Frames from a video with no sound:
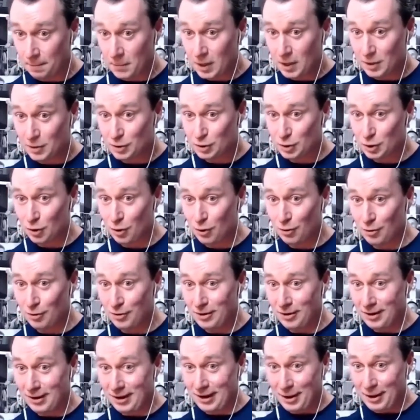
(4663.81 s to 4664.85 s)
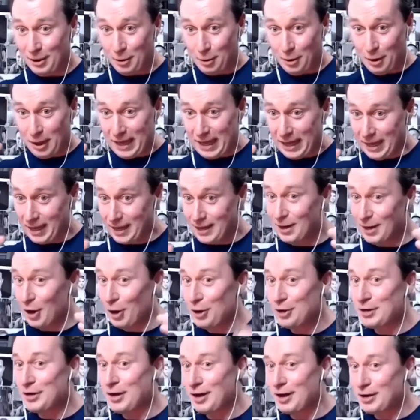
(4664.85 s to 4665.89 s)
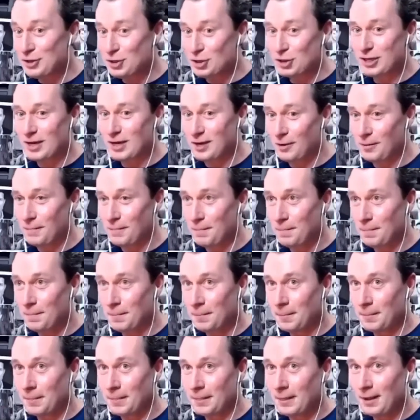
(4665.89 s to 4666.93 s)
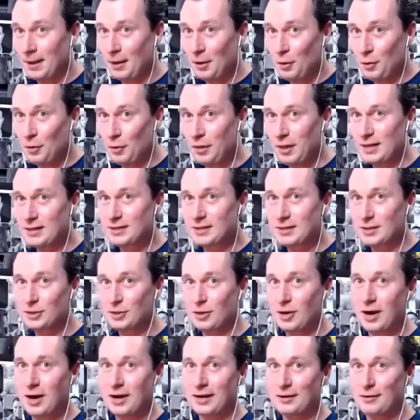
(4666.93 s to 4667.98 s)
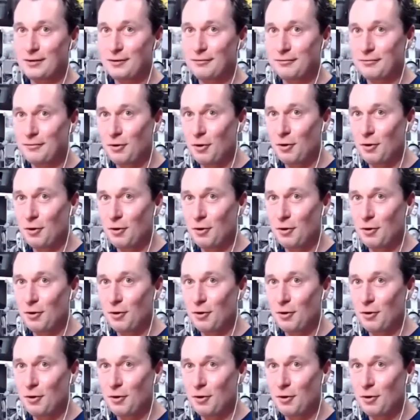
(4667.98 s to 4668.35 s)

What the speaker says: So in a nutshell, this is kind of